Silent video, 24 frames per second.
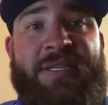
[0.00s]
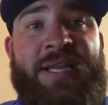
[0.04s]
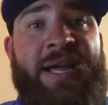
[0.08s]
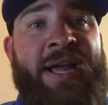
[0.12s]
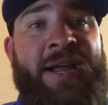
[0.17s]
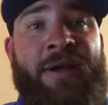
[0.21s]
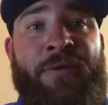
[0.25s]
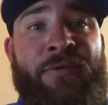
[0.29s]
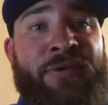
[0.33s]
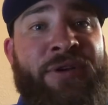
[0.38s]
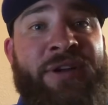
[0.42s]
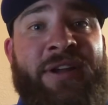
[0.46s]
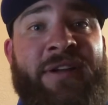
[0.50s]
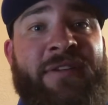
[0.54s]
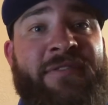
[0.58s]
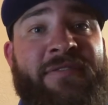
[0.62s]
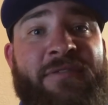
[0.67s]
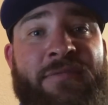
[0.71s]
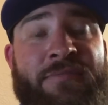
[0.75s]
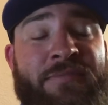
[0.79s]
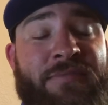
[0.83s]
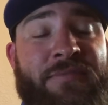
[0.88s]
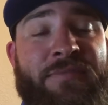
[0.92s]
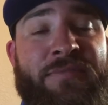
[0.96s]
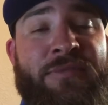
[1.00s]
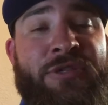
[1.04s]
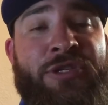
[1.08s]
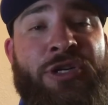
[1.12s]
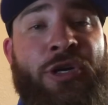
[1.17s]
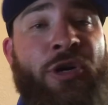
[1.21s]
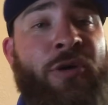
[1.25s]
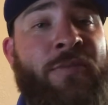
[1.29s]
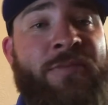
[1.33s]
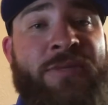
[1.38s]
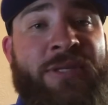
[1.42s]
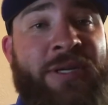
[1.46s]
diarrhea from
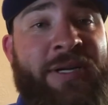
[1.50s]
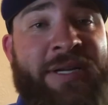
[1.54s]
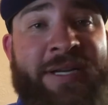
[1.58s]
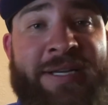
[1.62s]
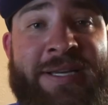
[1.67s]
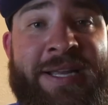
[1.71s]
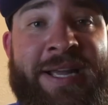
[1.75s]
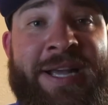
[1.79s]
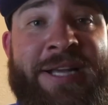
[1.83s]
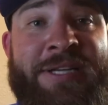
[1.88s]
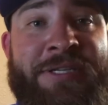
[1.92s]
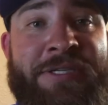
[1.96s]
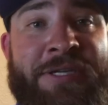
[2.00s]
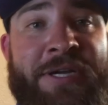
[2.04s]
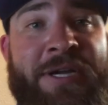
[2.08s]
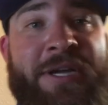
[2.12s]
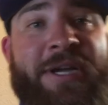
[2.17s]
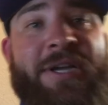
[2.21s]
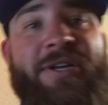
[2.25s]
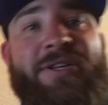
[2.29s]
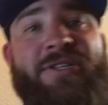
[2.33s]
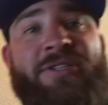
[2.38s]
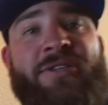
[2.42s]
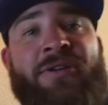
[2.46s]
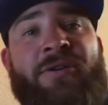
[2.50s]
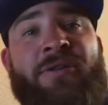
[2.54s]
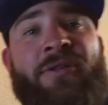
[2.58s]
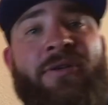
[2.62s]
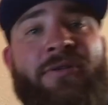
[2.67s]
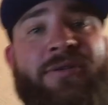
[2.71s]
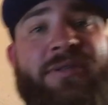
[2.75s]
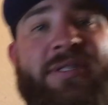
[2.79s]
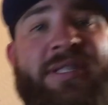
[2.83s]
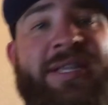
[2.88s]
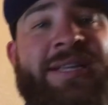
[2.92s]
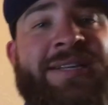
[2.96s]
germs on a desk. So
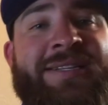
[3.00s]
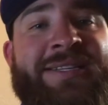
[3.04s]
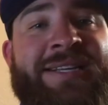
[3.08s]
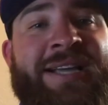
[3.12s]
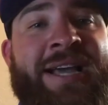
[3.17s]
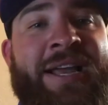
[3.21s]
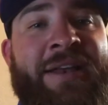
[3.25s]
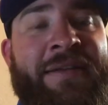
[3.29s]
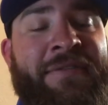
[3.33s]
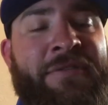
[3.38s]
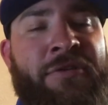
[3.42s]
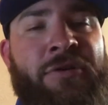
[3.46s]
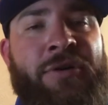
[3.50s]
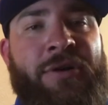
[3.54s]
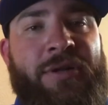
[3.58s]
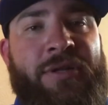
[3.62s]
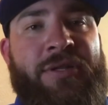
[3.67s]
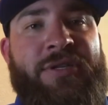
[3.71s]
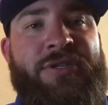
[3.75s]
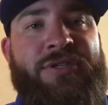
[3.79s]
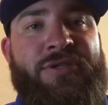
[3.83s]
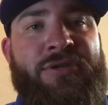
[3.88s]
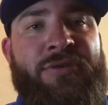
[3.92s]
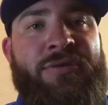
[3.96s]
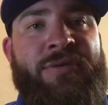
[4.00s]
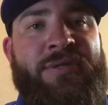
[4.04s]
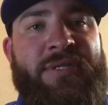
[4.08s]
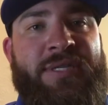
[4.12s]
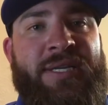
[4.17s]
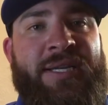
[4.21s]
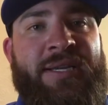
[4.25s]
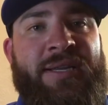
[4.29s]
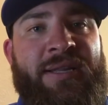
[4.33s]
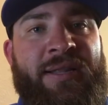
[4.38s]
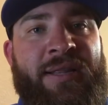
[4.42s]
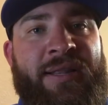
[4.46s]
those things kind of hook the students
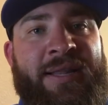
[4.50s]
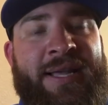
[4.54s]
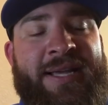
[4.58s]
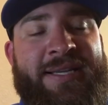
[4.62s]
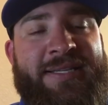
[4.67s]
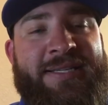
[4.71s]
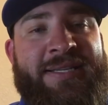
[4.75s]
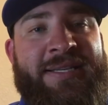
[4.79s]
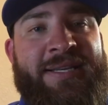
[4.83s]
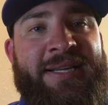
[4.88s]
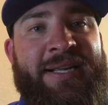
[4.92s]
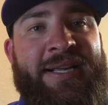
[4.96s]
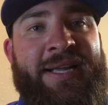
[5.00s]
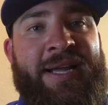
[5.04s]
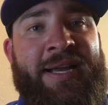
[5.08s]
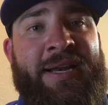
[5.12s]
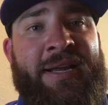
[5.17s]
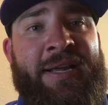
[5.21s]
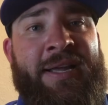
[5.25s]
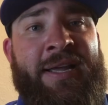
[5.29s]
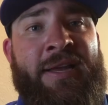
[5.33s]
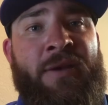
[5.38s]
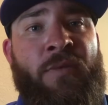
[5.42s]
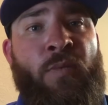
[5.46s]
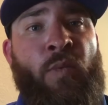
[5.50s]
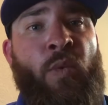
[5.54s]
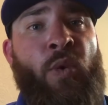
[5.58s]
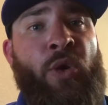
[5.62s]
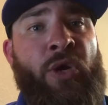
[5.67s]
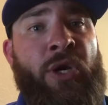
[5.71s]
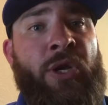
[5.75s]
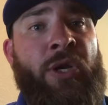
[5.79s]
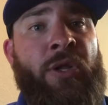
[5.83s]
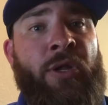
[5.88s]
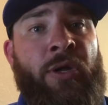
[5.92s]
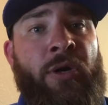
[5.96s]
into the lesson and kind of get them
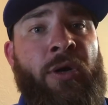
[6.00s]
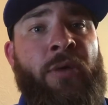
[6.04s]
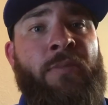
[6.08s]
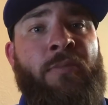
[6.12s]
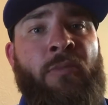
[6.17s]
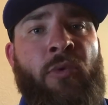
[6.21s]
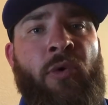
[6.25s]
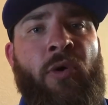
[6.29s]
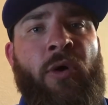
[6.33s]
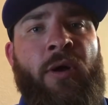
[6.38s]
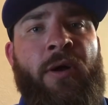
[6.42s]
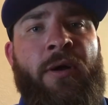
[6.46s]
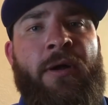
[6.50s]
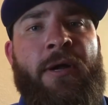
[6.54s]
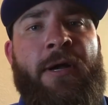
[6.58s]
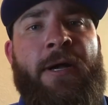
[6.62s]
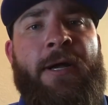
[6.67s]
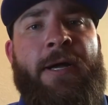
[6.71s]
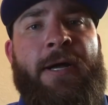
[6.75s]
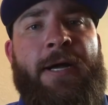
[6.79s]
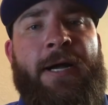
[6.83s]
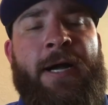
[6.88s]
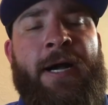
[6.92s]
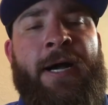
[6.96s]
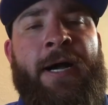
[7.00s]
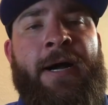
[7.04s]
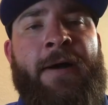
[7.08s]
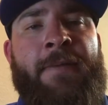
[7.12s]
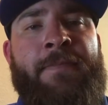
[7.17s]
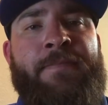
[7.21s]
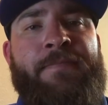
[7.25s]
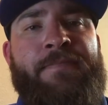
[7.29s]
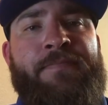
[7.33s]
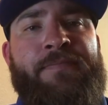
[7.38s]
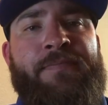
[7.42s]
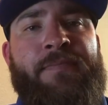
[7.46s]
wanting to learn more.
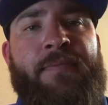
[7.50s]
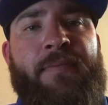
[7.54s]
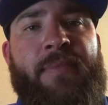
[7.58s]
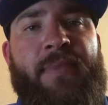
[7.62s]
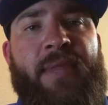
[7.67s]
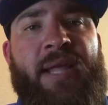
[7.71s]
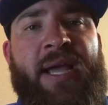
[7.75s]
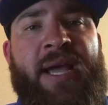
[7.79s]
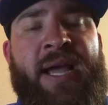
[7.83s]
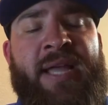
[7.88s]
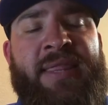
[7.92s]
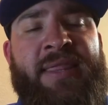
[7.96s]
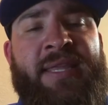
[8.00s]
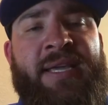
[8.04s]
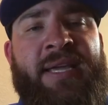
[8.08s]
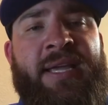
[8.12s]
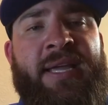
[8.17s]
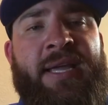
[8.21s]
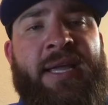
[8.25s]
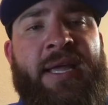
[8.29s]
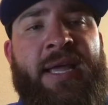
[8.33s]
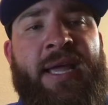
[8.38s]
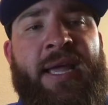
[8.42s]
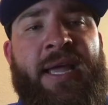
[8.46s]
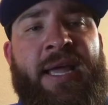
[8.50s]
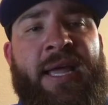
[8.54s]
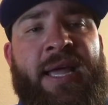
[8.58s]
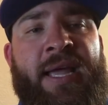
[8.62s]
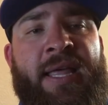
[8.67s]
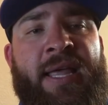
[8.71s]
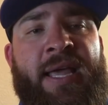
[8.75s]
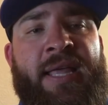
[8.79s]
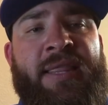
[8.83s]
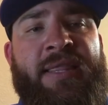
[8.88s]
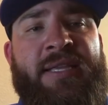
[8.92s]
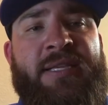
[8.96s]
At
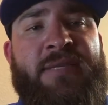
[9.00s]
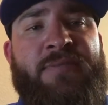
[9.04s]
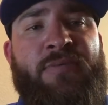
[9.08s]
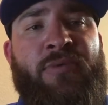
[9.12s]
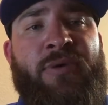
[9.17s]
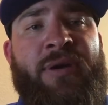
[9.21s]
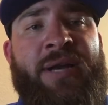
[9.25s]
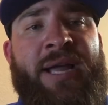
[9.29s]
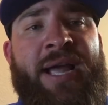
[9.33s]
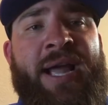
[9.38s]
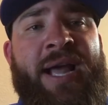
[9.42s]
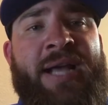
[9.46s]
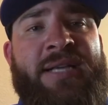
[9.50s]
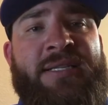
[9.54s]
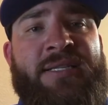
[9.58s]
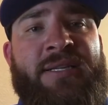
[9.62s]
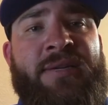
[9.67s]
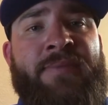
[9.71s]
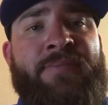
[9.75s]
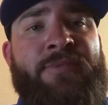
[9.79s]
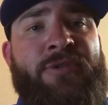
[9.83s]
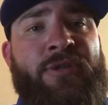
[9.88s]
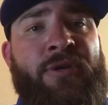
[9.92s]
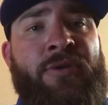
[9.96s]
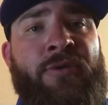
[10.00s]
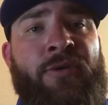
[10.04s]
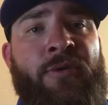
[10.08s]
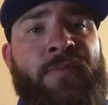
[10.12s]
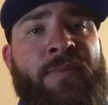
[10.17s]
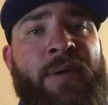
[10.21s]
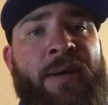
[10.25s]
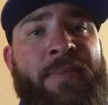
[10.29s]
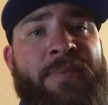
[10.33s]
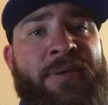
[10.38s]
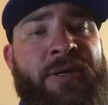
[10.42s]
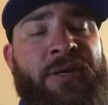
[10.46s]
this point, I ask them to group
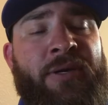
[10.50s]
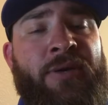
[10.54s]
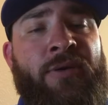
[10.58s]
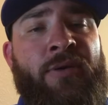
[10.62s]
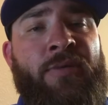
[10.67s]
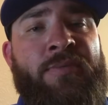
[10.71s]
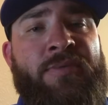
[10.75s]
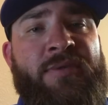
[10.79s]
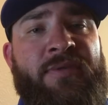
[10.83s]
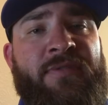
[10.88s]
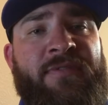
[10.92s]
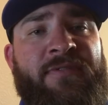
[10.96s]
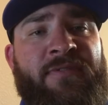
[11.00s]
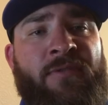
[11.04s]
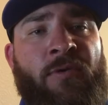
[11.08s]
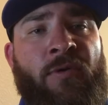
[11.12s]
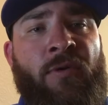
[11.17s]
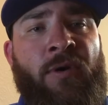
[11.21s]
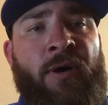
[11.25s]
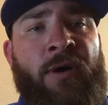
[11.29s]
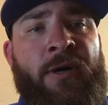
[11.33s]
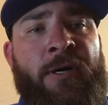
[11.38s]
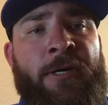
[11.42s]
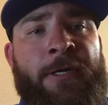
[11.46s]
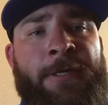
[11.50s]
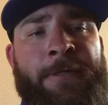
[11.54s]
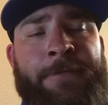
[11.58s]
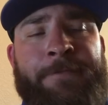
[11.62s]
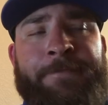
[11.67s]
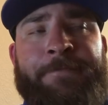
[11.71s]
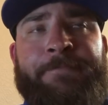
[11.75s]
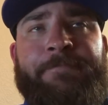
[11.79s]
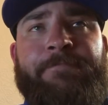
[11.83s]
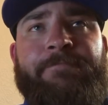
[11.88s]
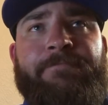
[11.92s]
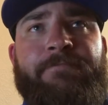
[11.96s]
up into groups of 4,
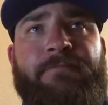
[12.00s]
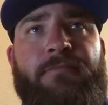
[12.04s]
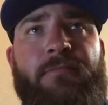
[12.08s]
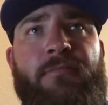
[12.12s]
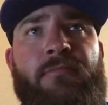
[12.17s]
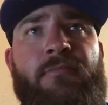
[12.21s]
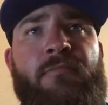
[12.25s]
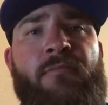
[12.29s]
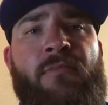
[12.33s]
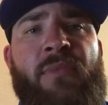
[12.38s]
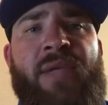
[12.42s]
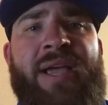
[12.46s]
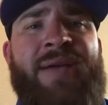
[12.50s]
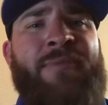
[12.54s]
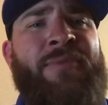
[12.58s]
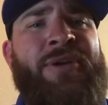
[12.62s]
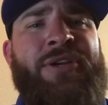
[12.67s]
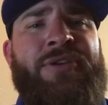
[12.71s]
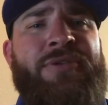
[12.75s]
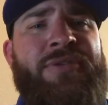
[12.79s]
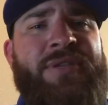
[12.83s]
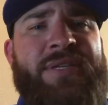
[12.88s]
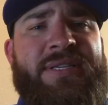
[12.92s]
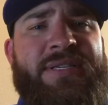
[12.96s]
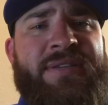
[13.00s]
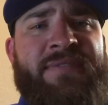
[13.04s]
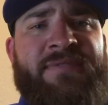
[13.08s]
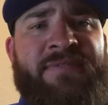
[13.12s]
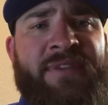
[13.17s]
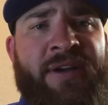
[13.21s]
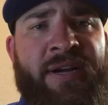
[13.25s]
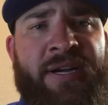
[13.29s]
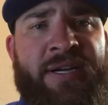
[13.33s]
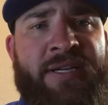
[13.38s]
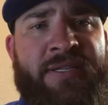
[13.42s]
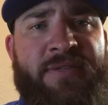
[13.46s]
and we do this in
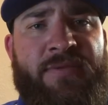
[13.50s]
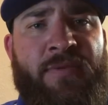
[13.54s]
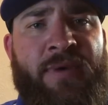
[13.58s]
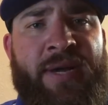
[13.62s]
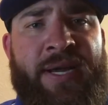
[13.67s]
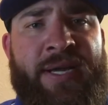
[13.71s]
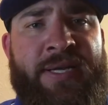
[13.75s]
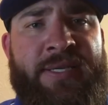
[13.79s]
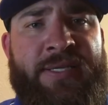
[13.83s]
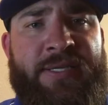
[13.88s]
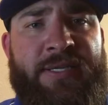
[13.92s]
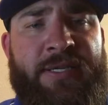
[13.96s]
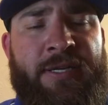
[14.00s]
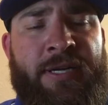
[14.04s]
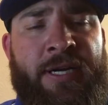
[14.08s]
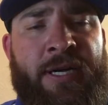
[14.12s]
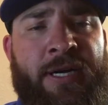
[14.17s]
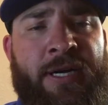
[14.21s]
various ways.